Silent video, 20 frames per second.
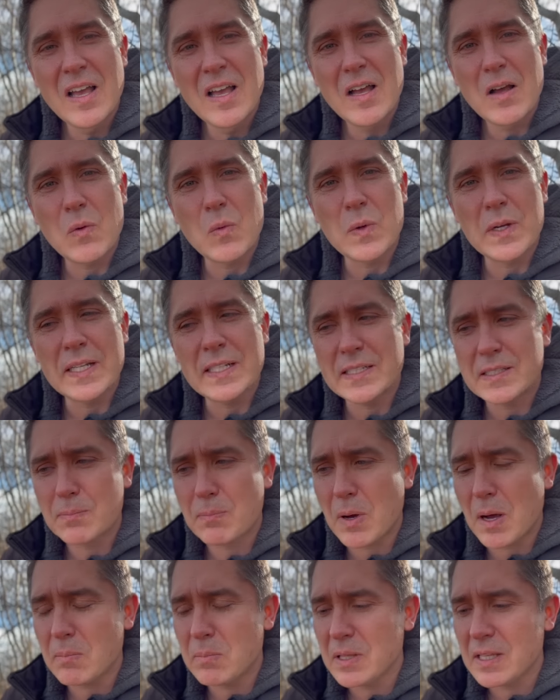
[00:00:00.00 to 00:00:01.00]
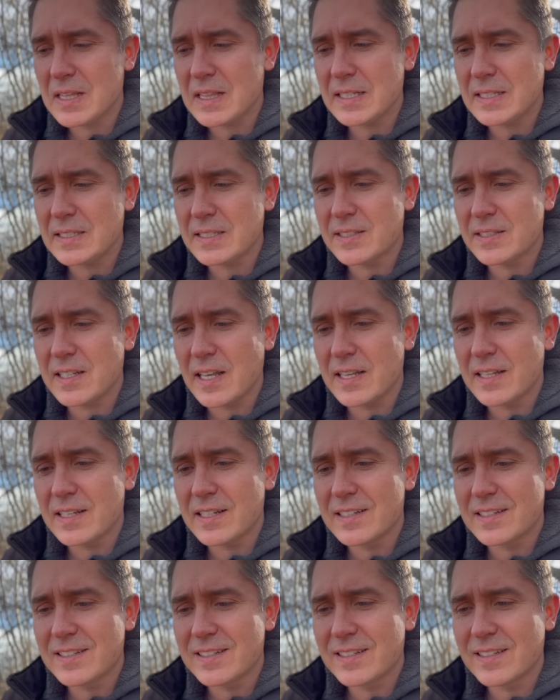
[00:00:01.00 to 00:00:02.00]
when he's publicly
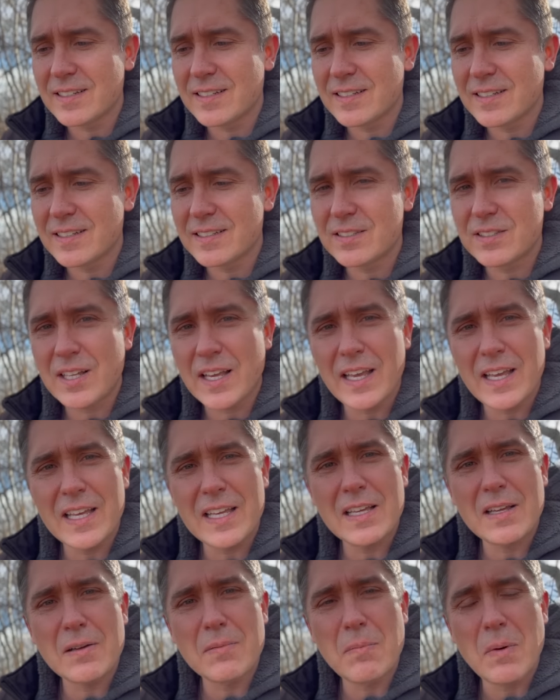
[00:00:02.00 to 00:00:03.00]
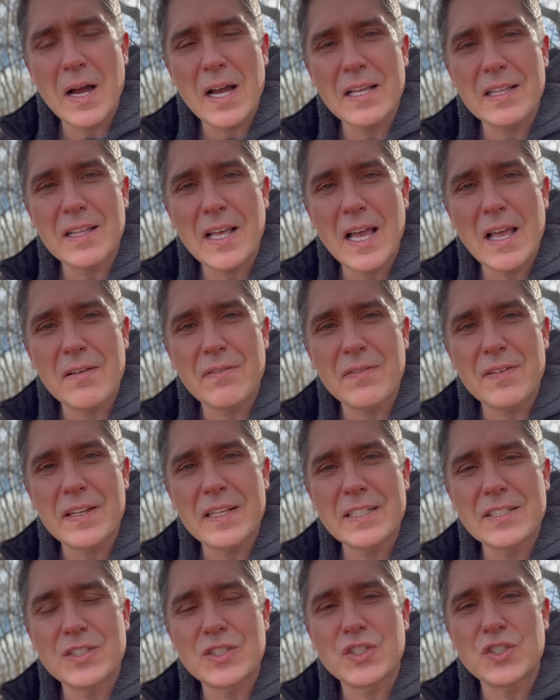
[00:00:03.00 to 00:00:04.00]
stated, take my life in
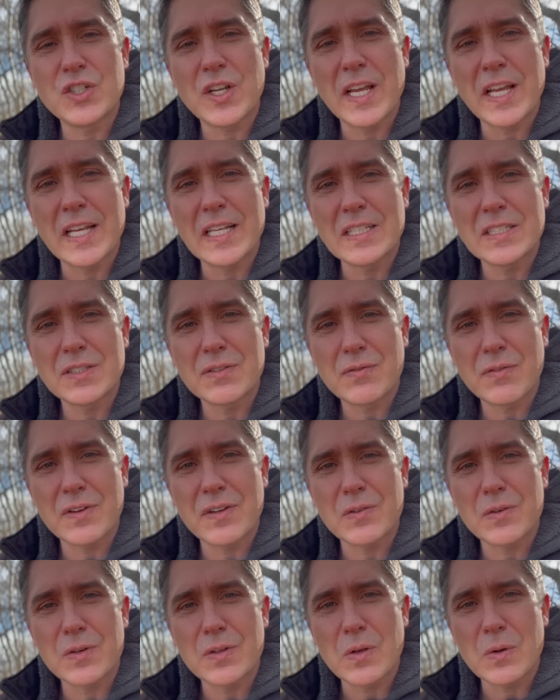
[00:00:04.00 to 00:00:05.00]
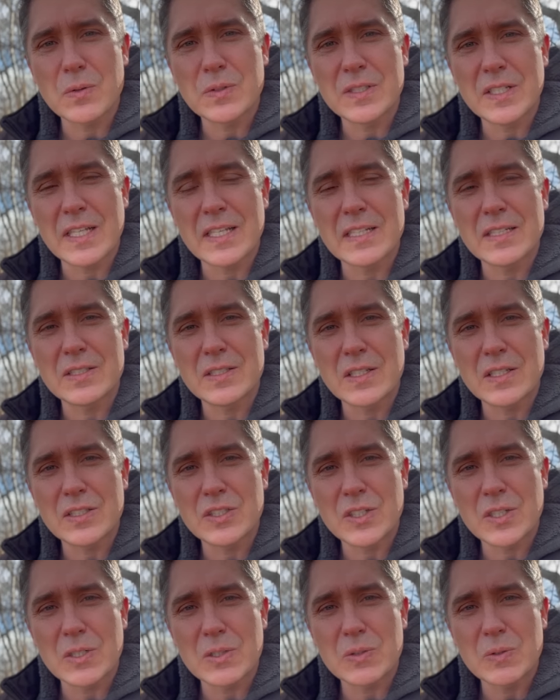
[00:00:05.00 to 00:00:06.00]
exchange for those innocent
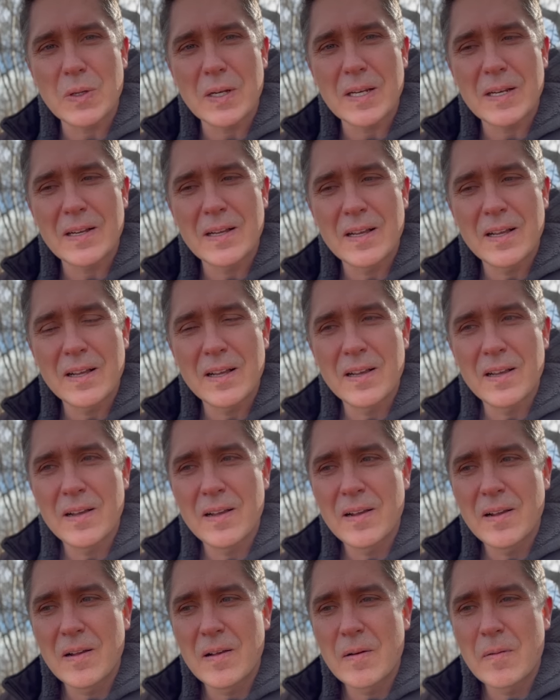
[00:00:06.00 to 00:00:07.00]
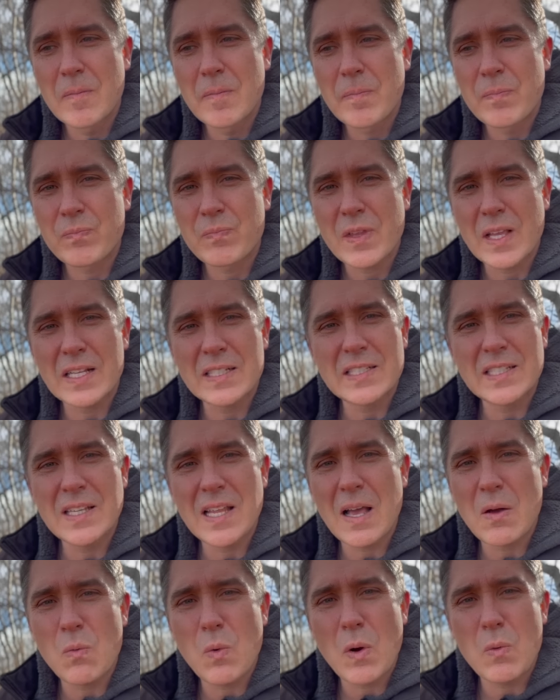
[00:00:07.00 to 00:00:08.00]
children. Isn't
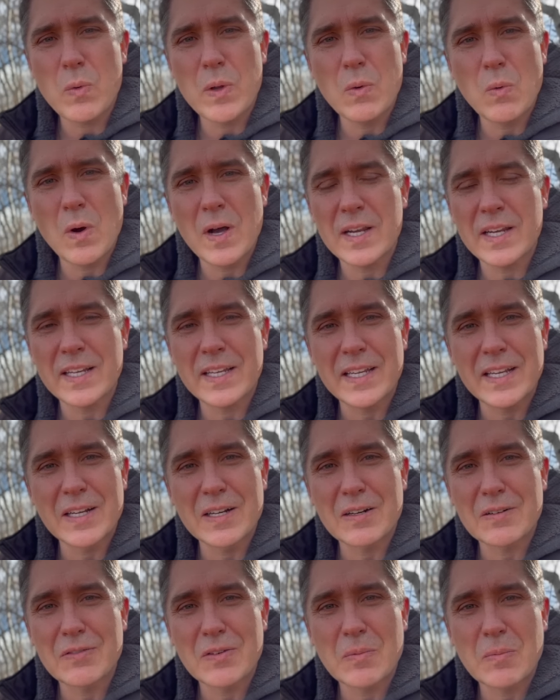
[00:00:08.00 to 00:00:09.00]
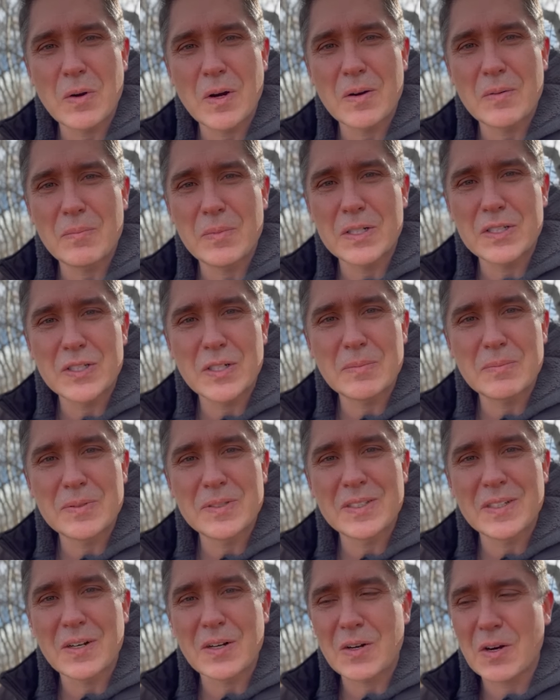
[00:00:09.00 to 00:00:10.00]
that what we want to hear from our bishops
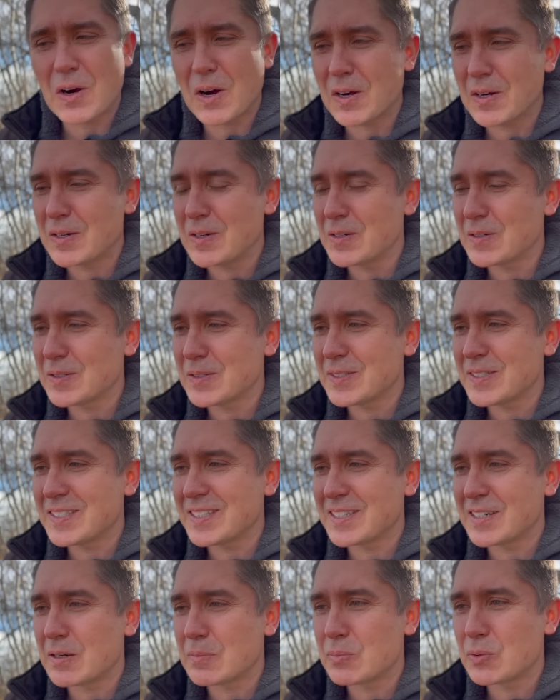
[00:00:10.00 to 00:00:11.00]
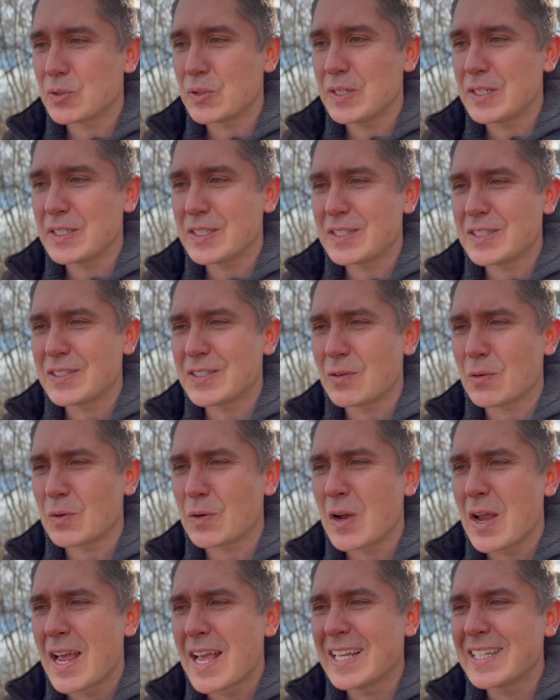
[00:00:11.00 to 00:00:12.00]
and our cardinals and our priests, or
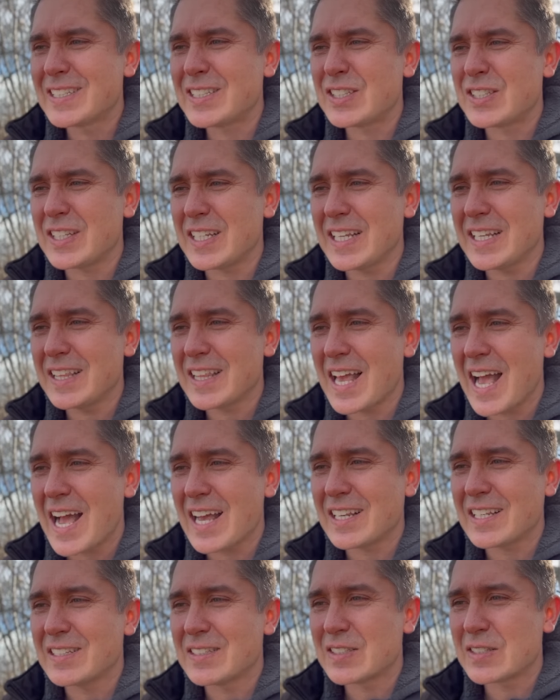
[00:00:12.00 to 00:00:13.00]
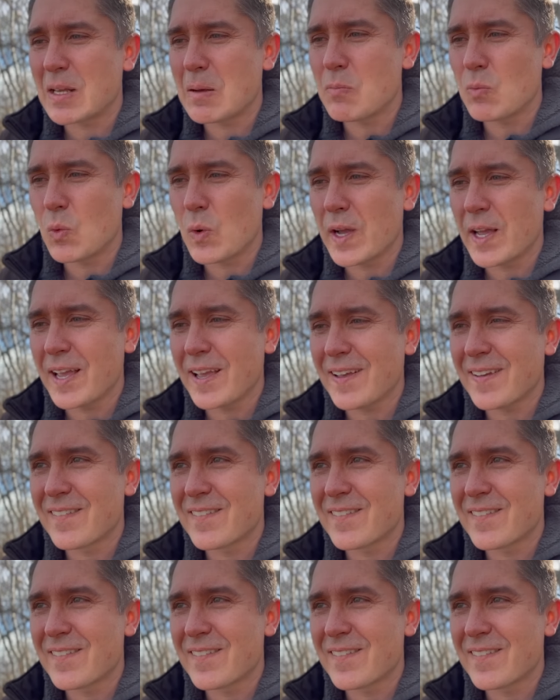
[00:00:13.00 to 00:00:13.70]
see that in some way?